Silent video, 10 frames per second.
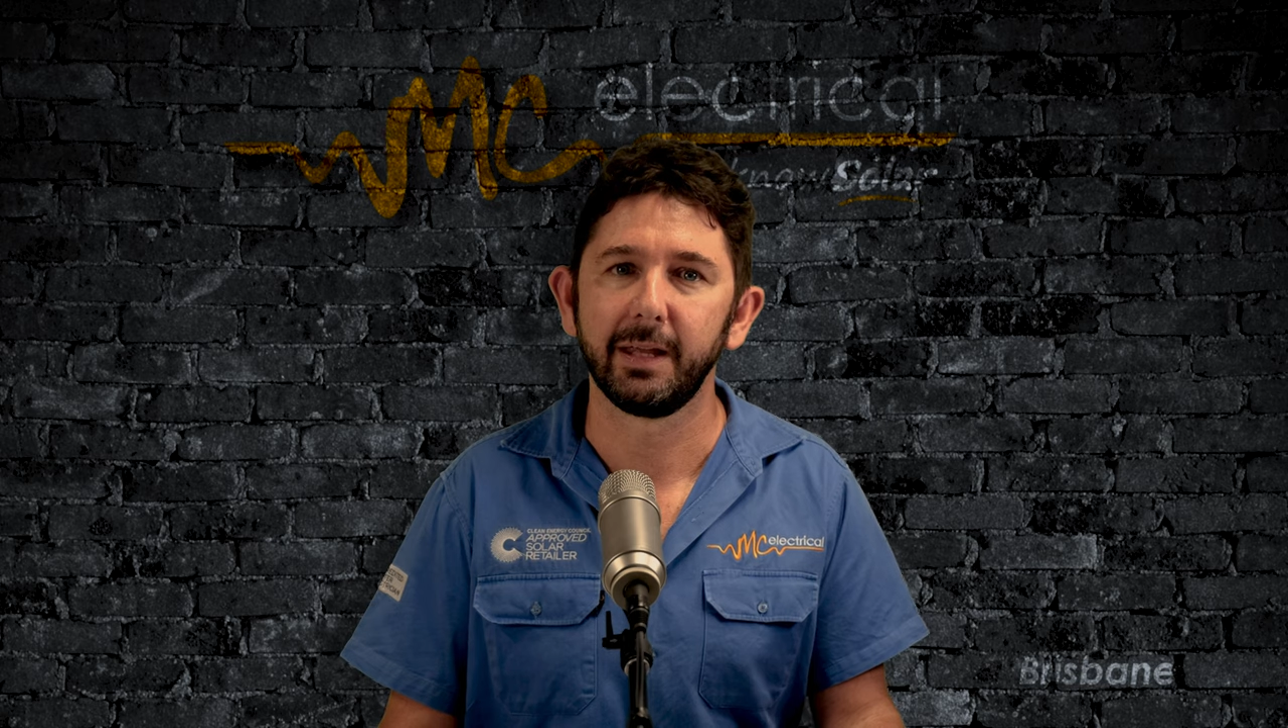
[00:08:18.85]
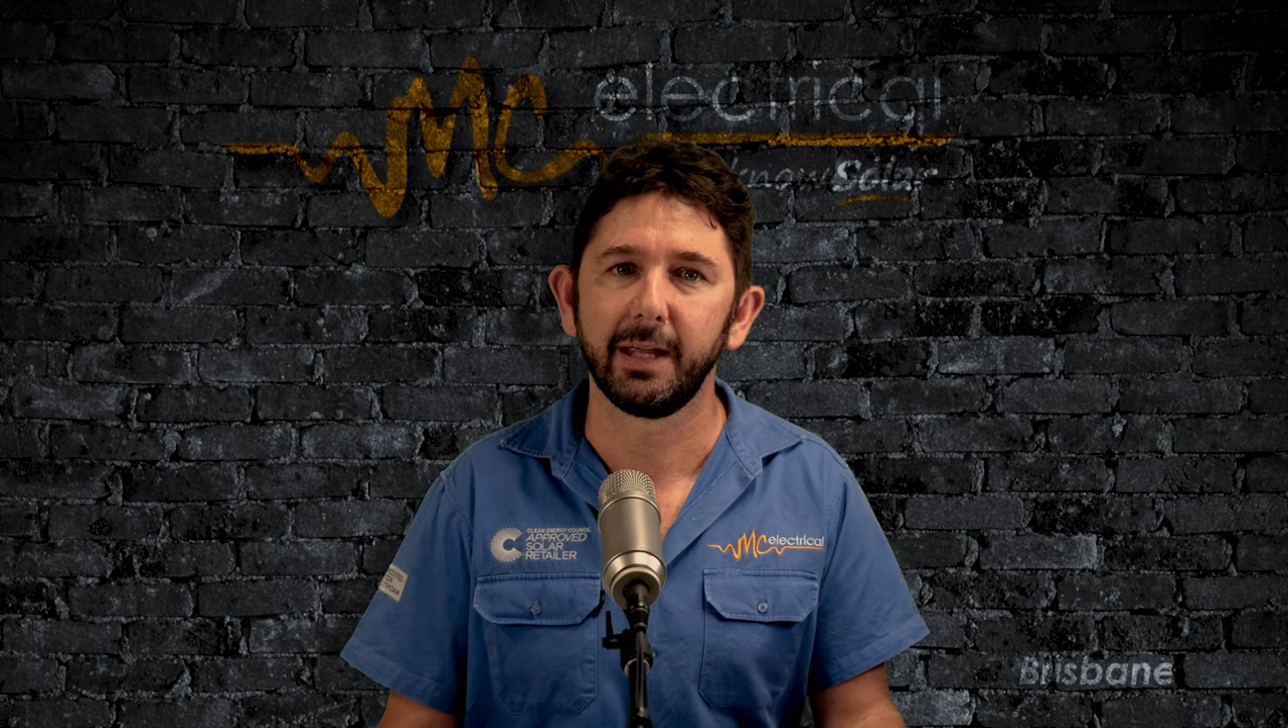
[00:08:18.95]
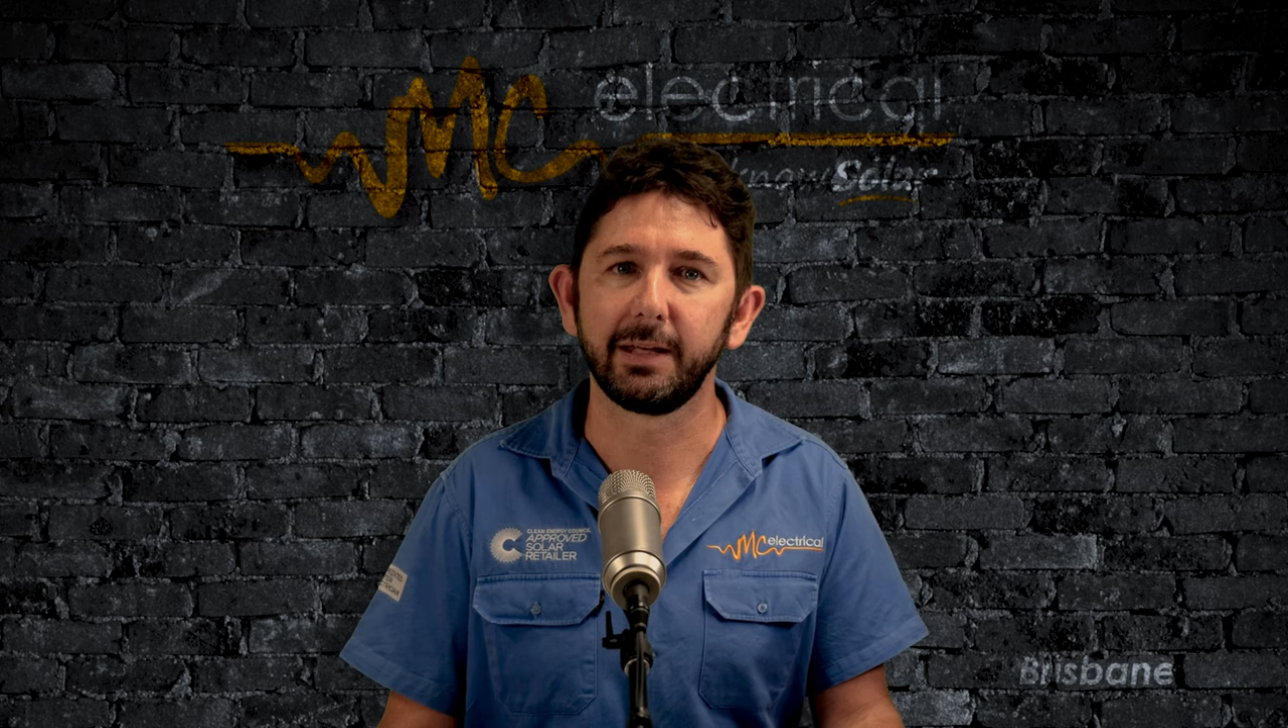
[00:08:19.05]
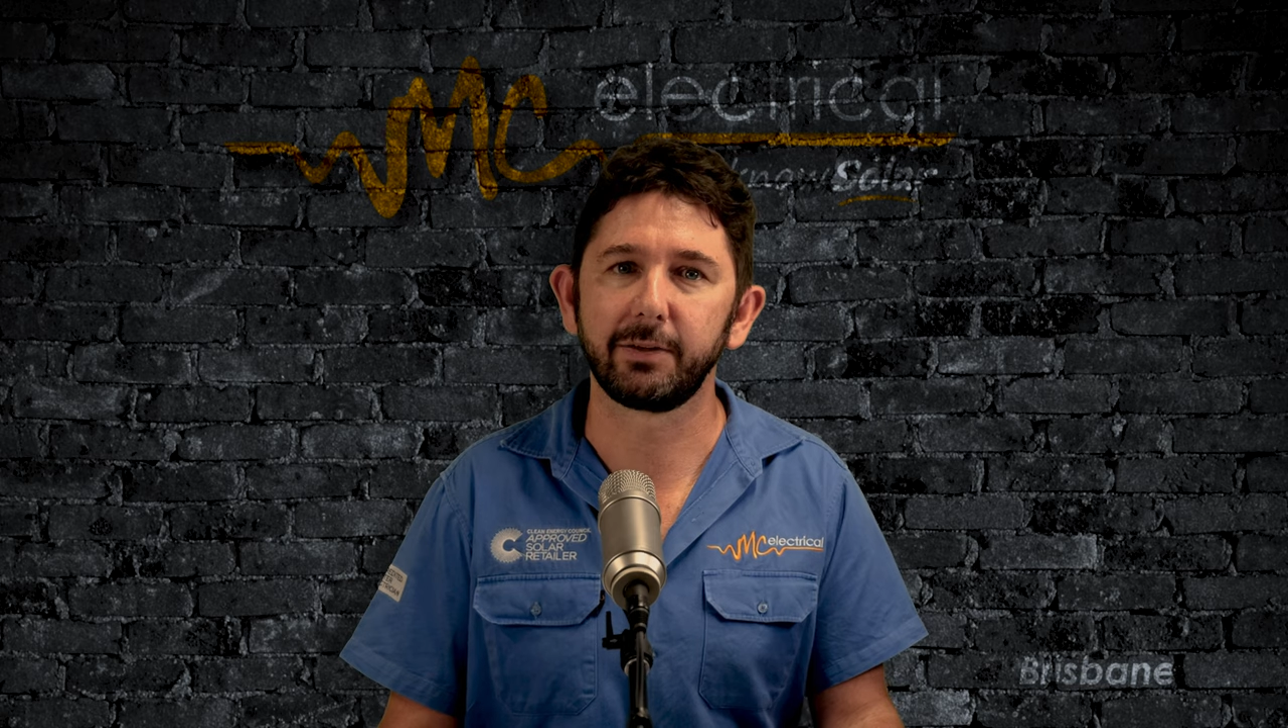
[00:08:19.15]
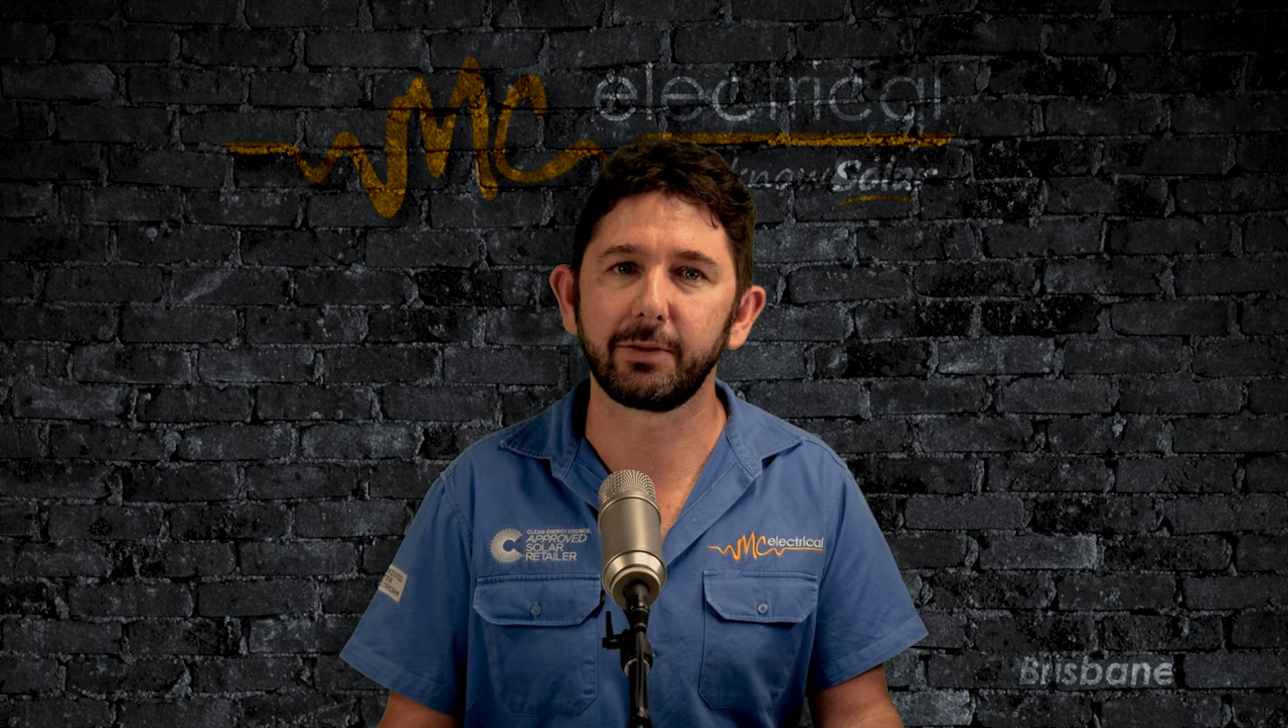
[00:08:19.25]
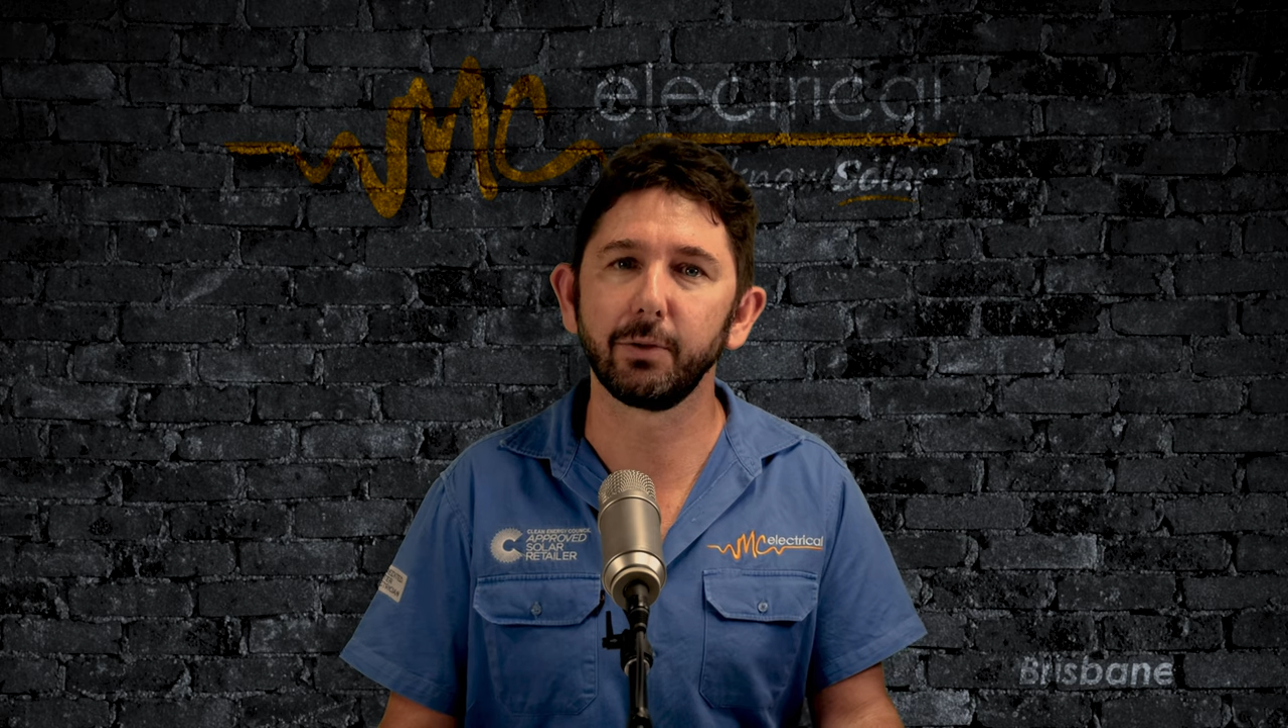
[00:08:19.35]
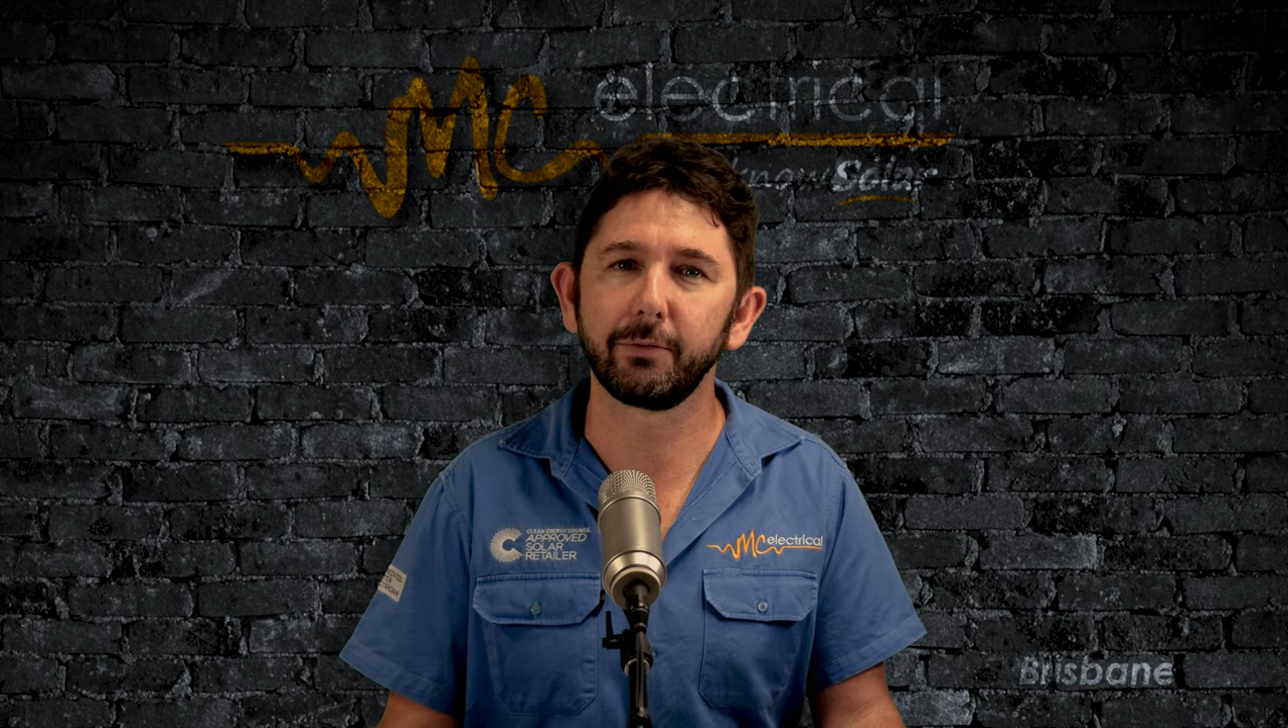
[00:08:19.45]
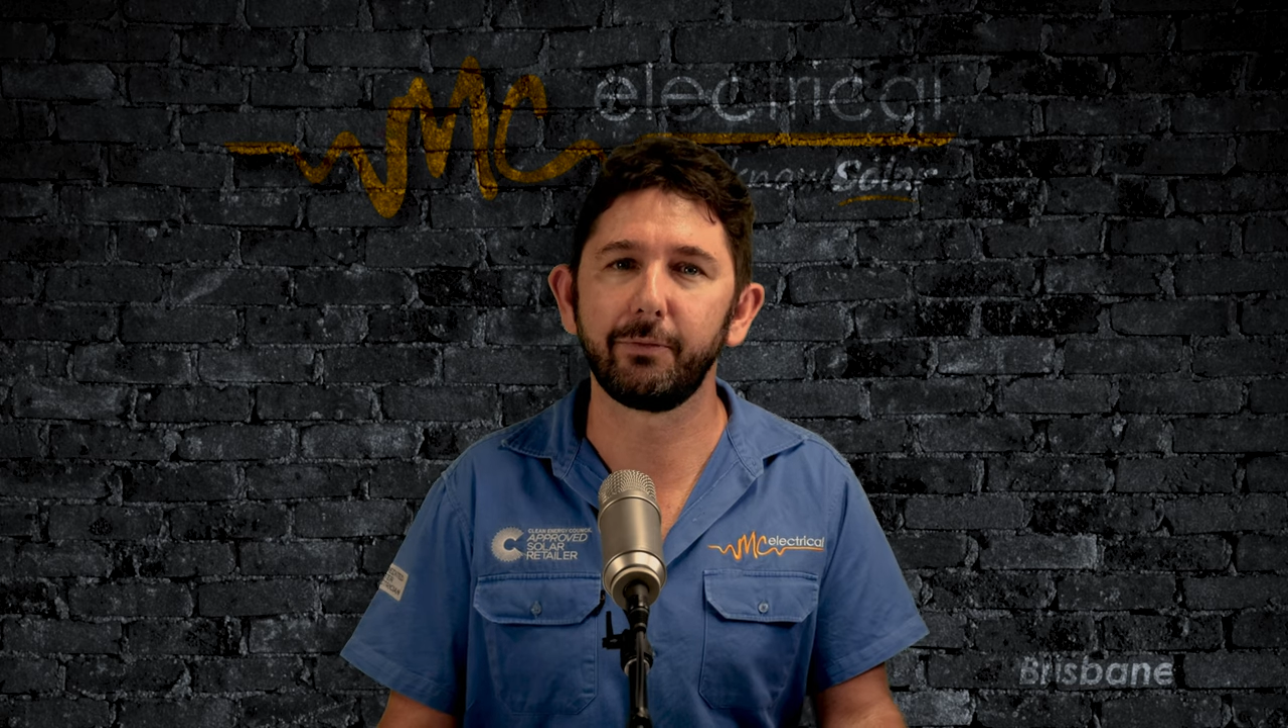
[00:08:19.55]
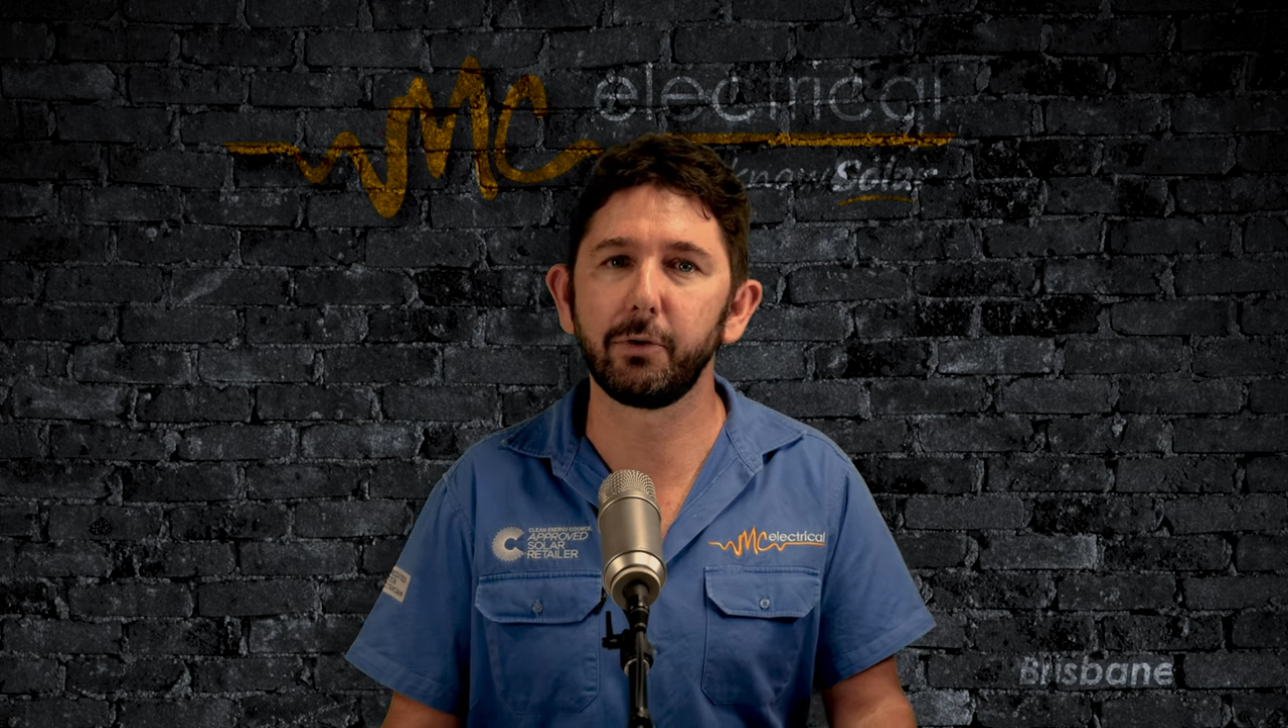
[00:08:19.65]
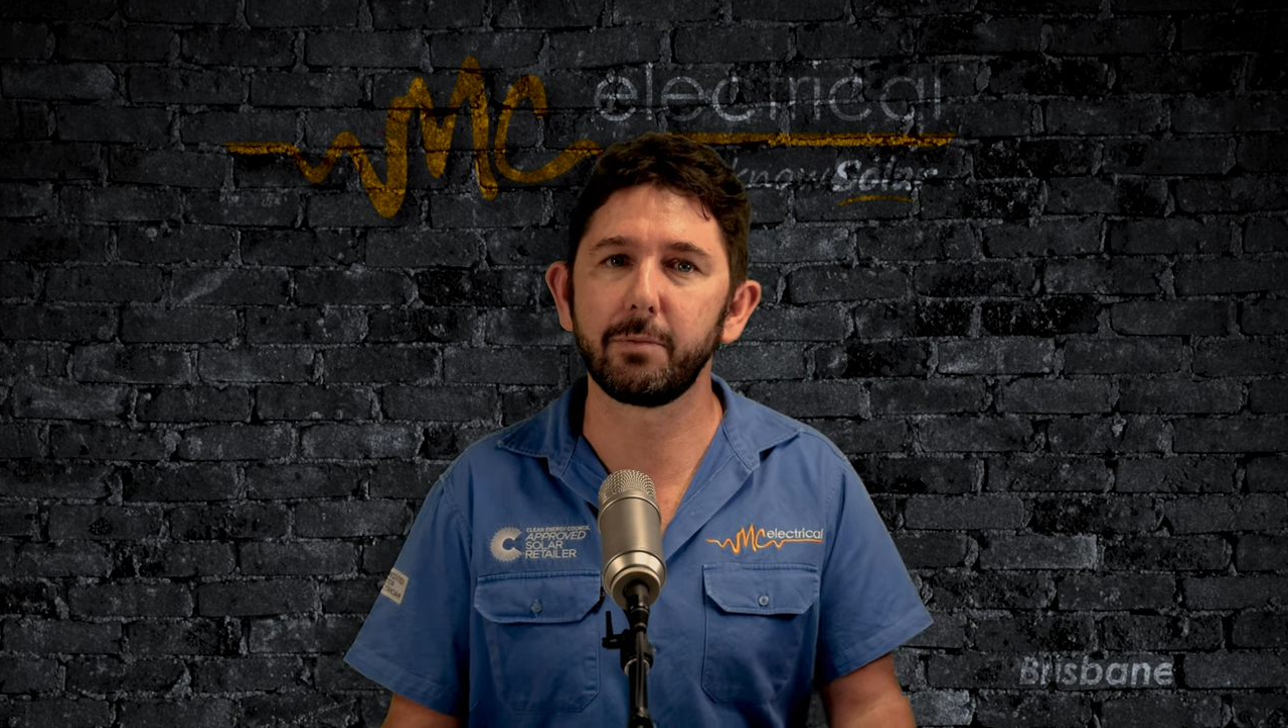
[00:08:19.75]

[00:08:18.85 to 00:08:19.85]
It took 4